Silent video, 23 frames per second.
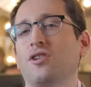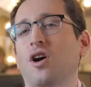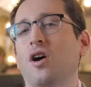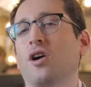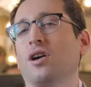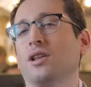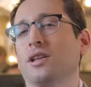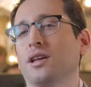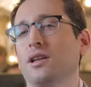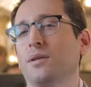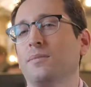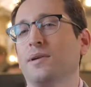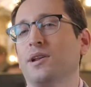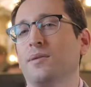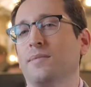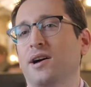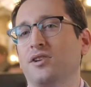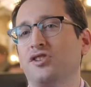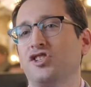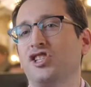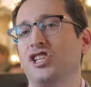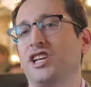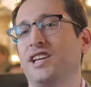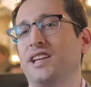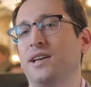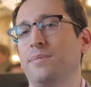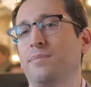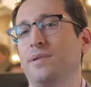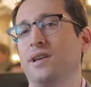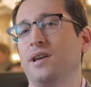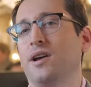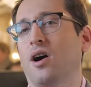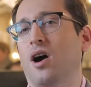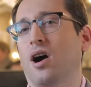to talk a little bit about
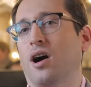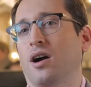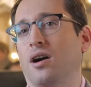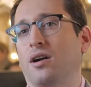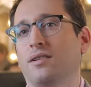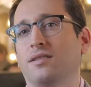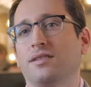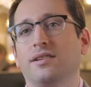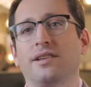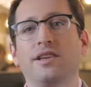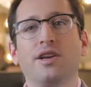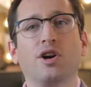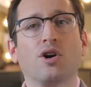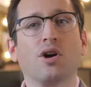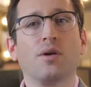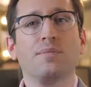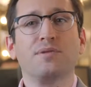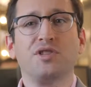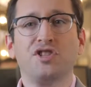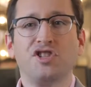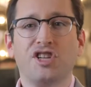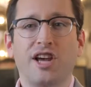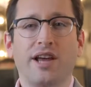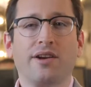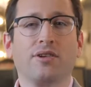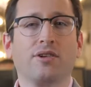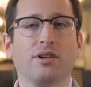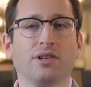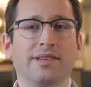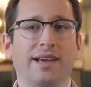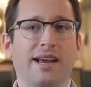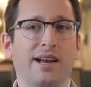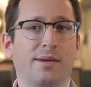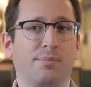GDPR, Europe's
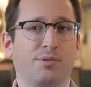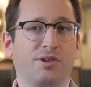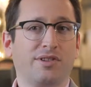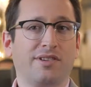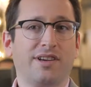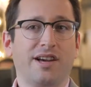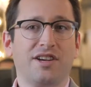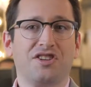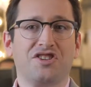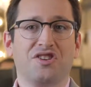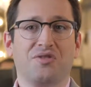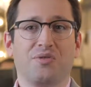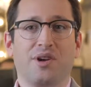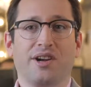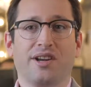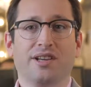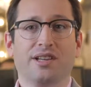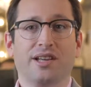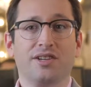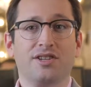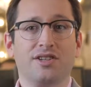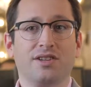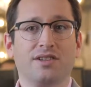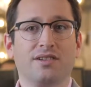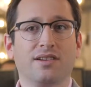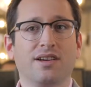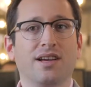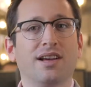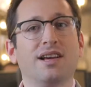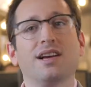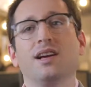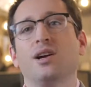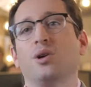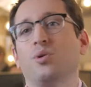General Data Protection Regulation,
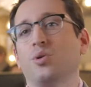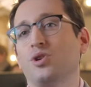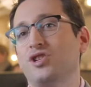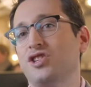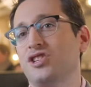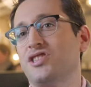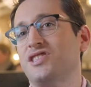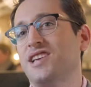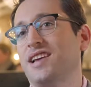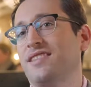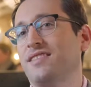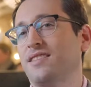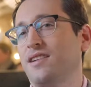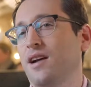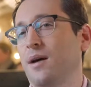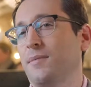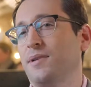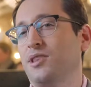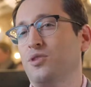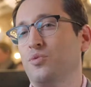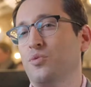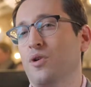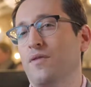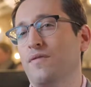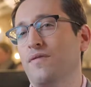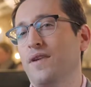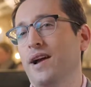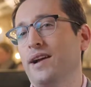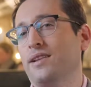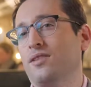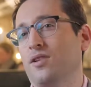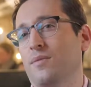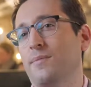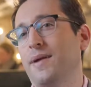which is set to come into
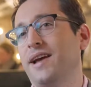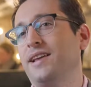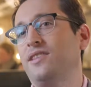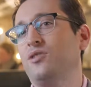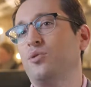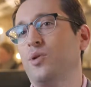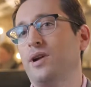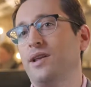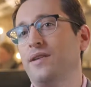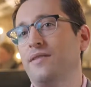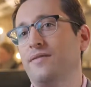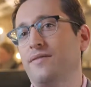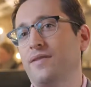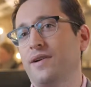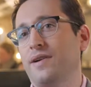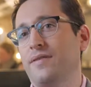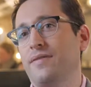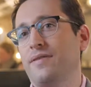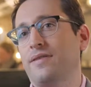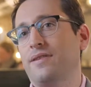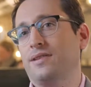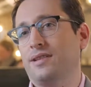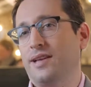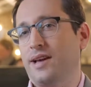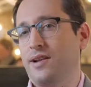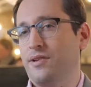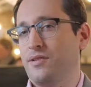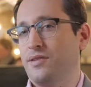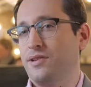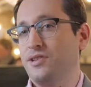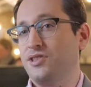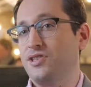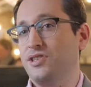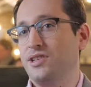effect on May 25th later
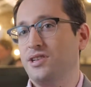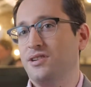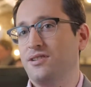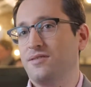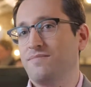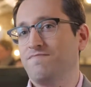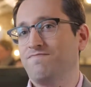this year,